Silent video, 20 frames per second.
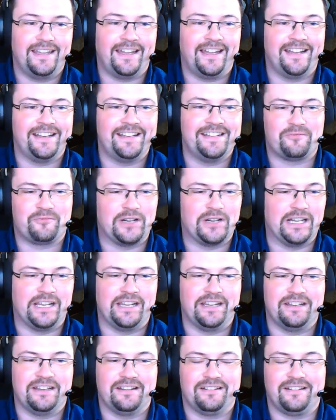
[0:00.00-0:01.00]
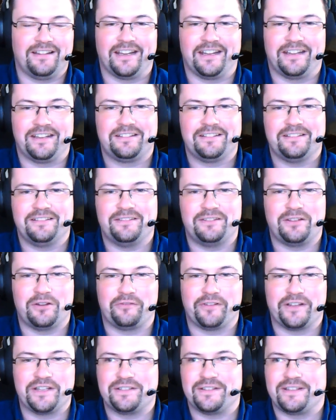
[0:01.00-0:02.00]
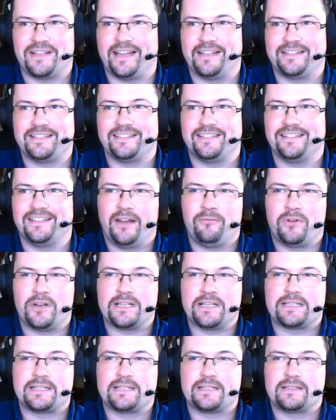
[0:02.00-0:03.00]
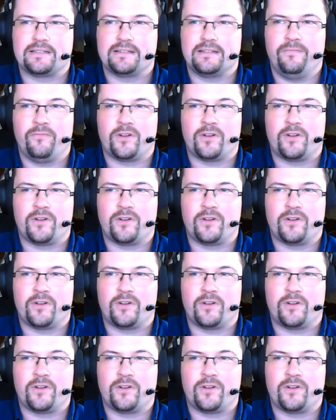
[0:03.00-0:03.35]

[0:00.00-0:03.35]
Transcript: and really dove into that and was